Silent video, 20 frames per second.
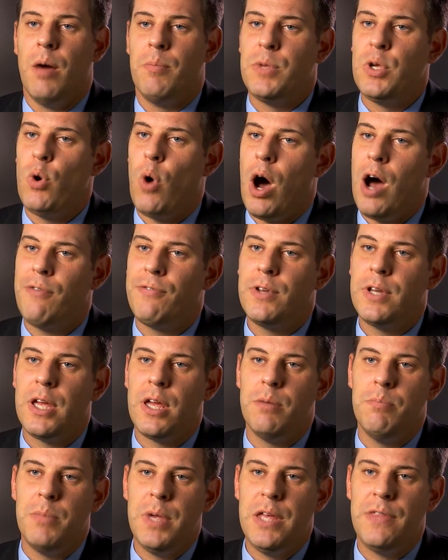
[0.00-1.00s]
you often
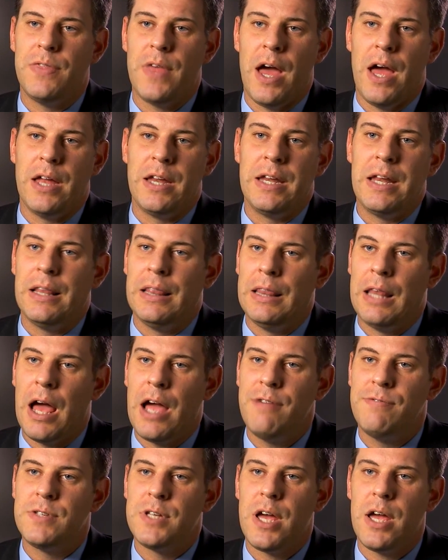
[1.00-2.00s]
can meet that
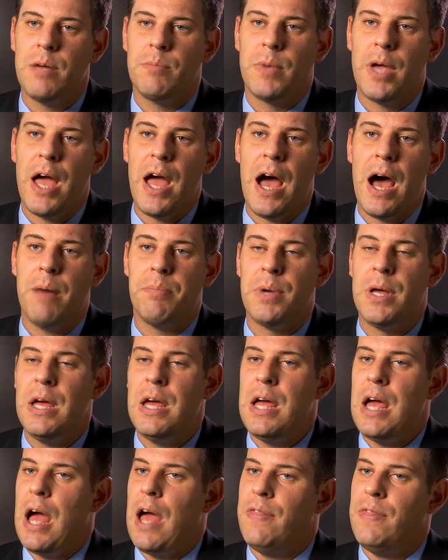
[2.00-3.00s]
lifetime cap
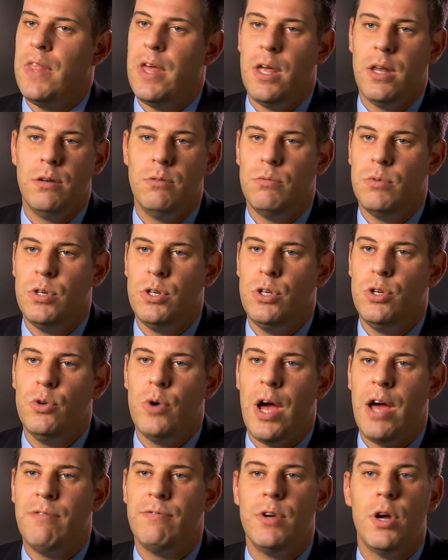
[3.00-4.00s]
and then you
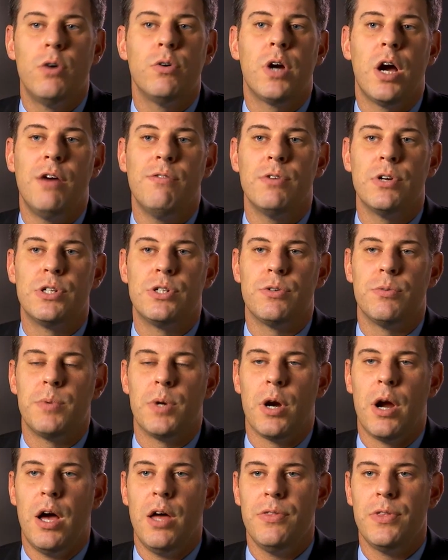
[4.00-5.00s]
have no coverage from
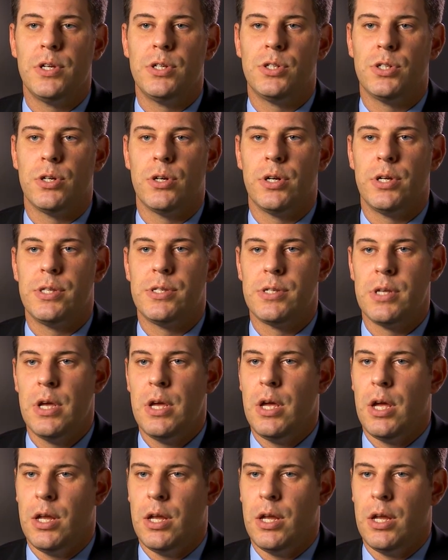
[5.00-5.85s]
your health insurance